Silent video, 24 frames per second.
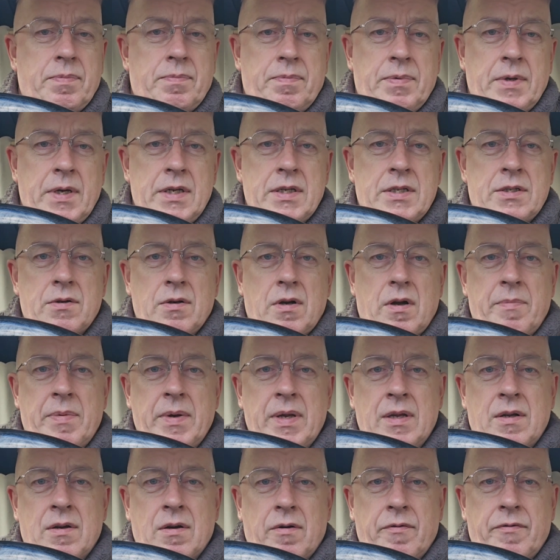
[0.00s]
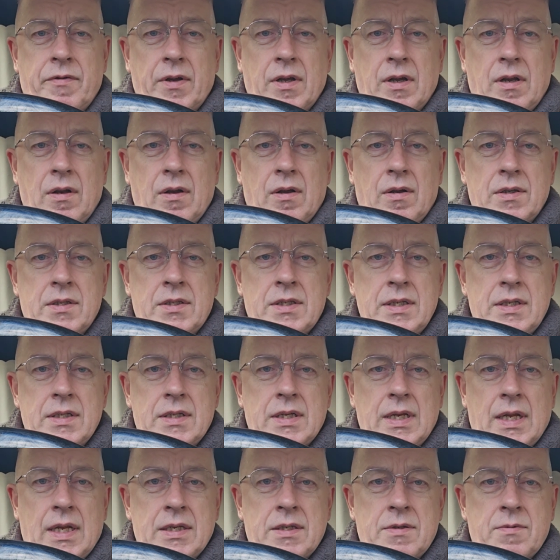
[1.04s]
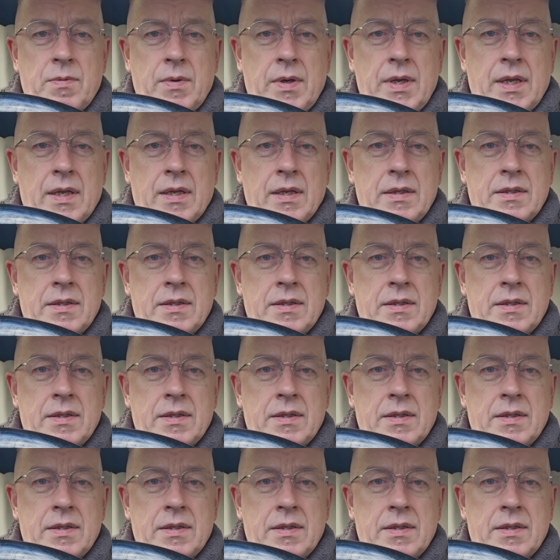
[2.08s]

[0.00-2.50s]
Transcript: pretty sore. I've been coughing a lot since last week.